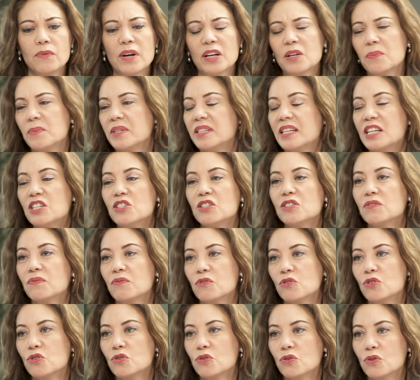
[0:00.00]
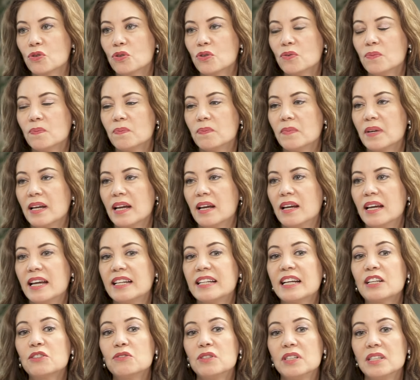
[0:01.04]
Recommendations for sure,
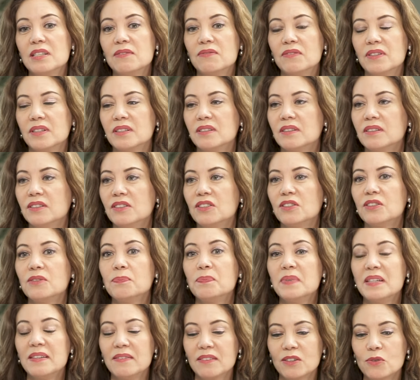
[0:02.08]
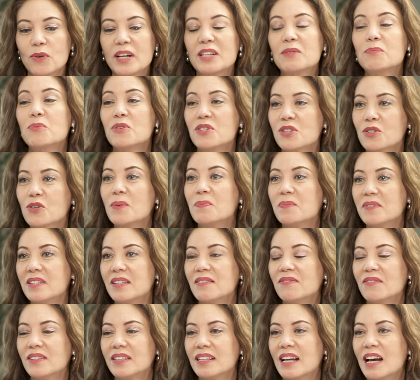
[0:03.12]
and actually even be quite
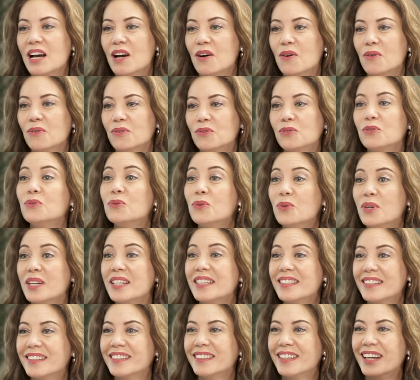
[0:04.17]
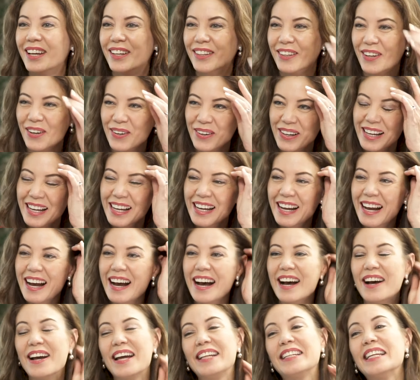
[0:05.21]
prescriptive in how to do it, you know.
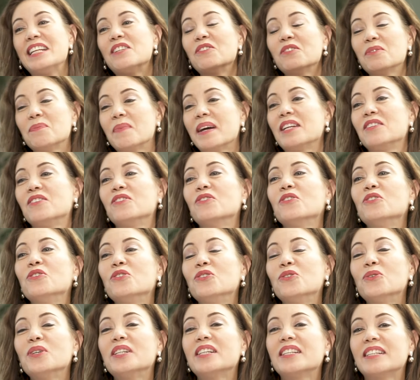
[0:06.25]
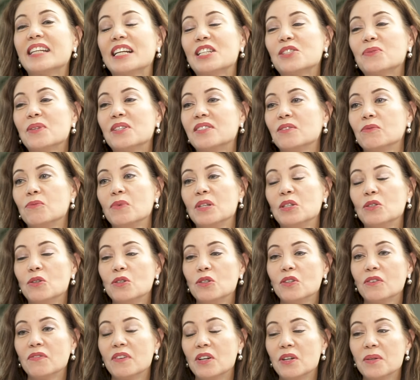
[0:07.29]
And they don't mind, you know, you do it in a nice way. You say, we know
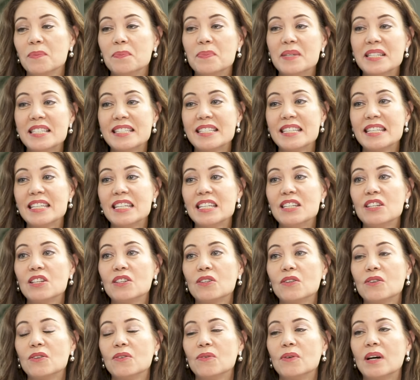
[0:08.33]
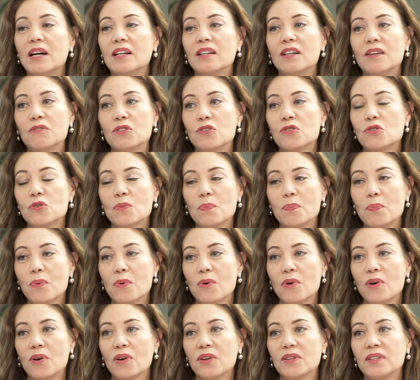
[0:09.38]
you're very busy, you know, I'd love your
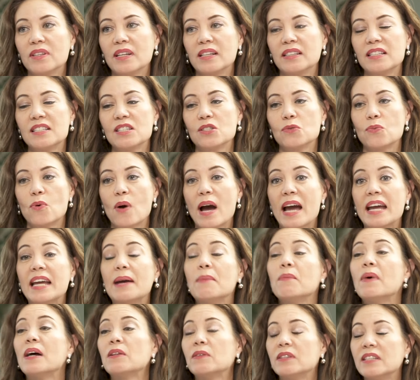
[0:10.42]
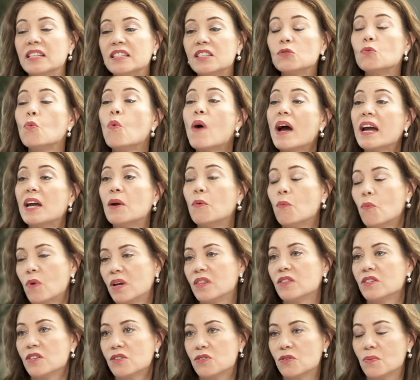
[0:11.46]
support, and this is why I
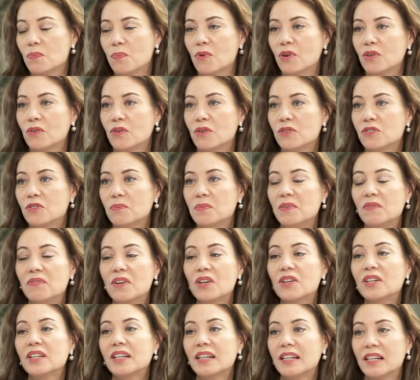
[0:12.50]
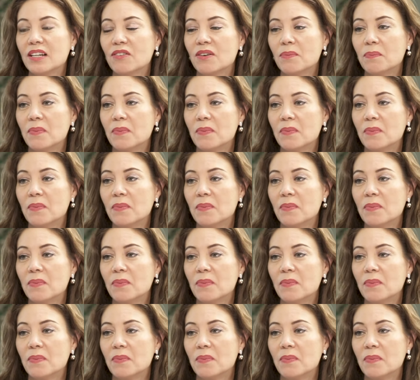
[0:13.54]
want the support. Also be very clear